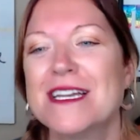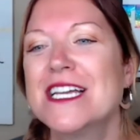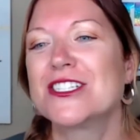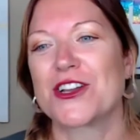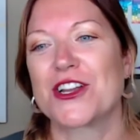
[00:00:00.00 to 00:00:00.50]

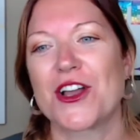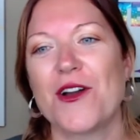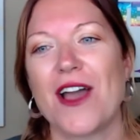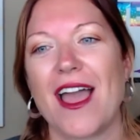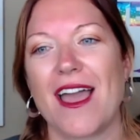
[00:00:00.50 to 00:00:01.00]
So you're going to go
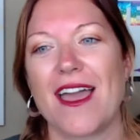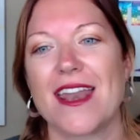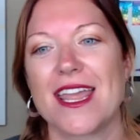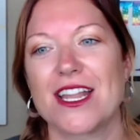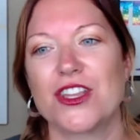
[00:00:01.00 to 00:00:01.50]
ahead
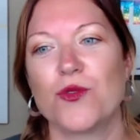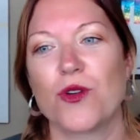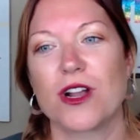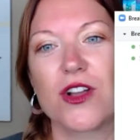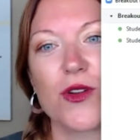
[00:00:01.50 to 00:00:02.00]
and you
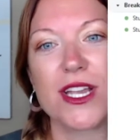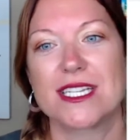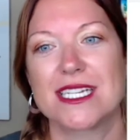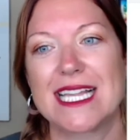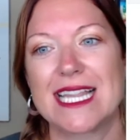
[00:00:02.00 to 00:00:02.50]
are going
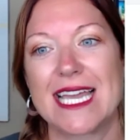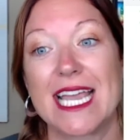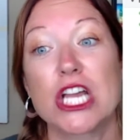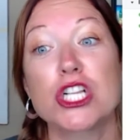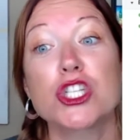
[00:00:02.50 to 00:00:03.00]
to click
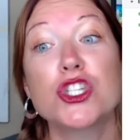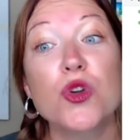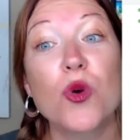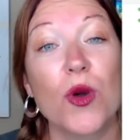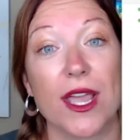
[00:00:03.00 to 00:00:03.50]

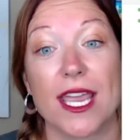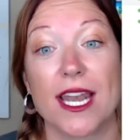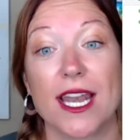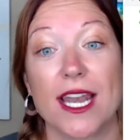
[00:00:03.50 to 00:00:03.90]
join,